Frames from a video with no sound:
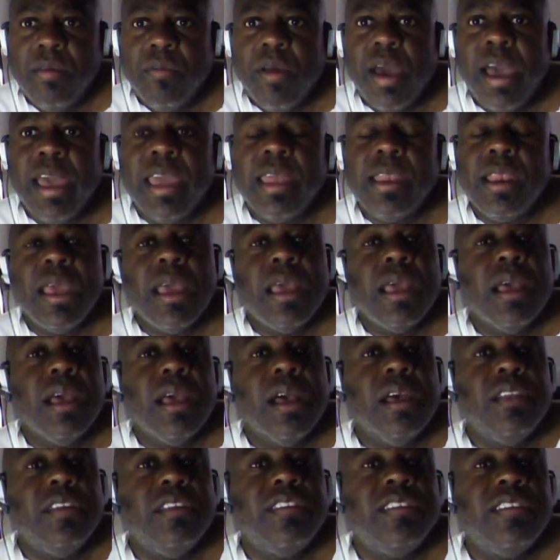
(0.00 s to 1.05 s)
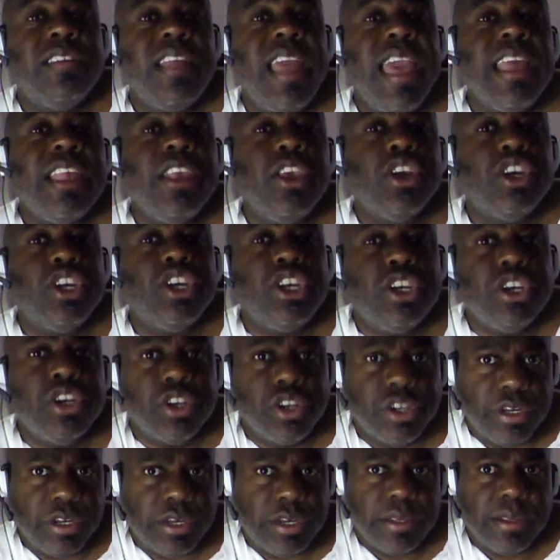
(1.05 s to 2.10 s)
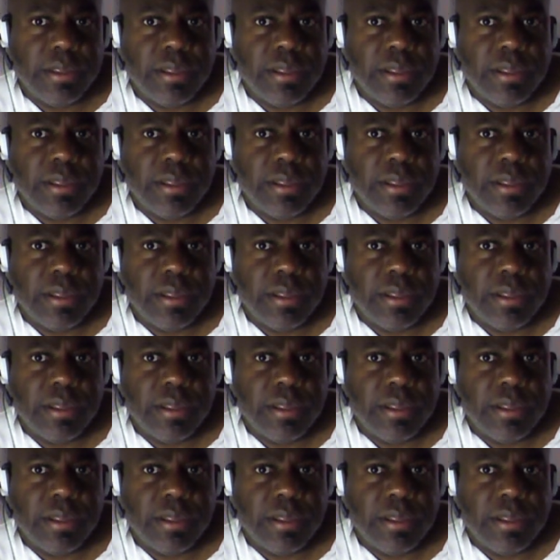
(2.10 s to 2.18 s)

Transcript: Right? Understand you should.